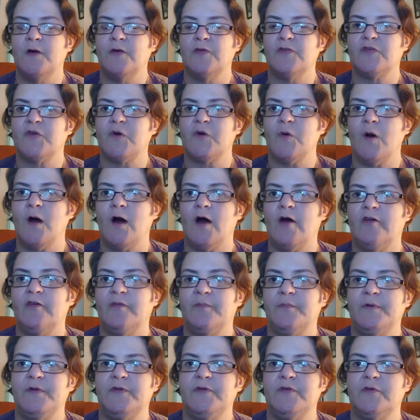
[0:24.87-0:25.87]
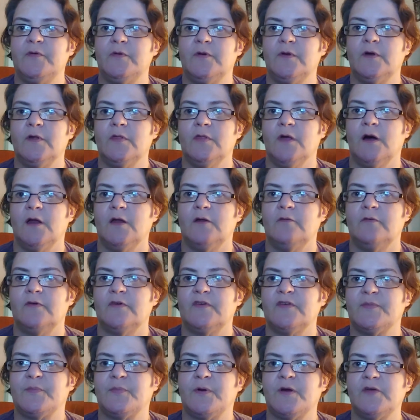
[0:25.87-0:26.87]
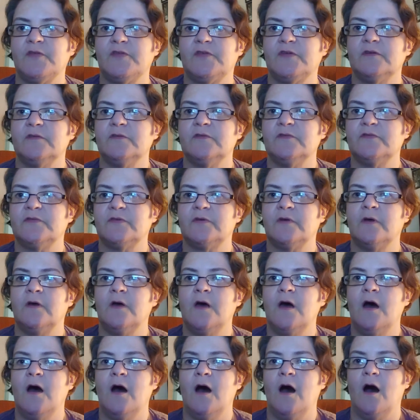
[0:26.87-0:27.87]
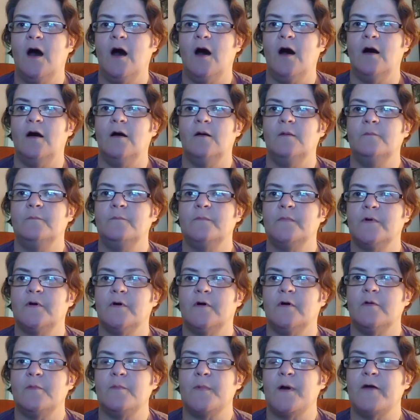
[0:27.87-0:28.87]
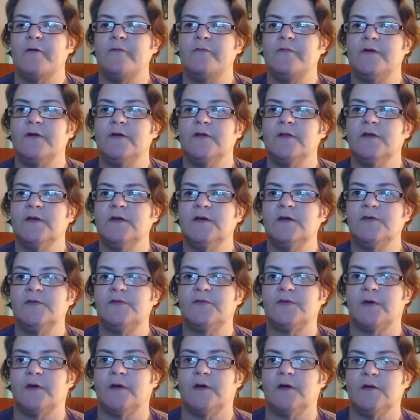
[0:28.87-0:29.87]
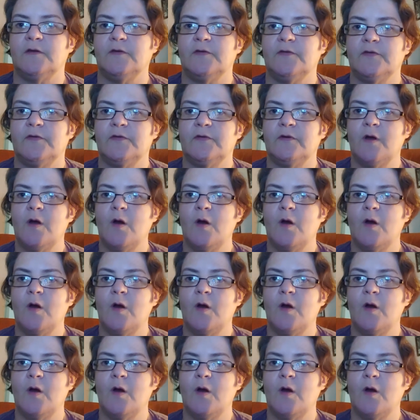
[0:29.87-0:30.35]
So I've been doing a lot of expressions of my feelings and